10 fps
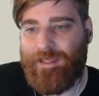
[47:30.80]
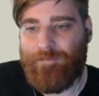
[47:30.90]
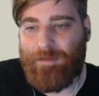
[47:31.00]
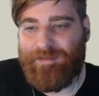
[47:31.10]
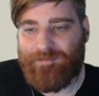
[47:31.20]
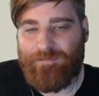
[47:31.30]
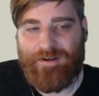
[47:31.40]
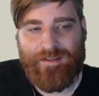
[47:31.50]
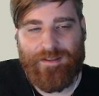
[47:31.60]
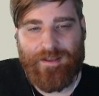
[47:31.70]
Maybe
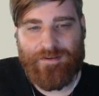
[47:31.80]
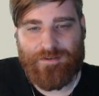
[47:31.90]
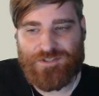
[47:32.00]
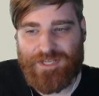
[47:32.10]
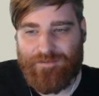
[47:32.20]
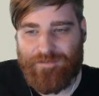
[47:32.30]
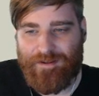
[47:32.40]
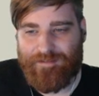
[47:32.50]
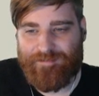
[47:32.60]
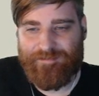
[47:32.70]
somebody took Shadow
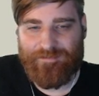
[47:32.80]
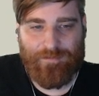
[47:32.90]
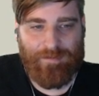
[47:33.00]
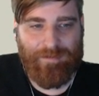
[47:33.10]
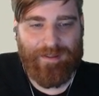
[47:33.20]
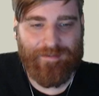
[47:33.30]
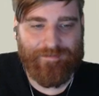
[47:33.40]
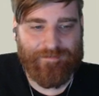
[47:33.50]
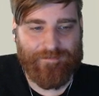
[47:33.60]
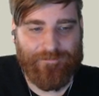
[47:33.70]
Fox, would be my
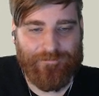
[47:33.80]
guess.